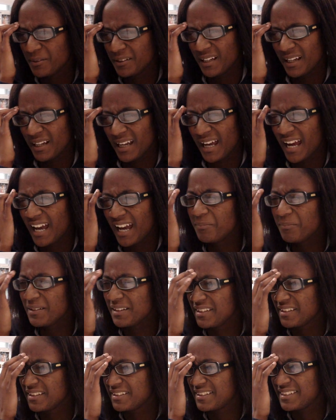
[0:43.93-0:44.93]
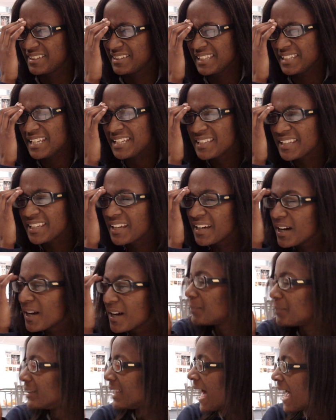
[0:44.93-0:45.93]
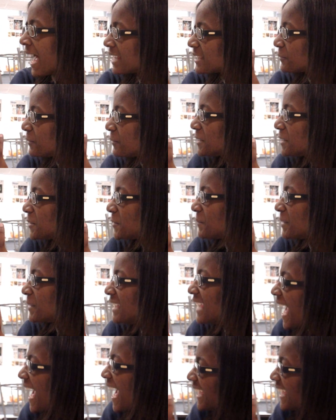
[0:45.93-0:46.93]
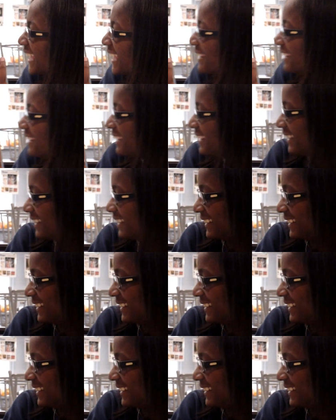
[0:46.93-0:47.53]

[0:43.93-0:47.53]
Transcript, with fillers: but I've been sneezing up last week's spaghetti.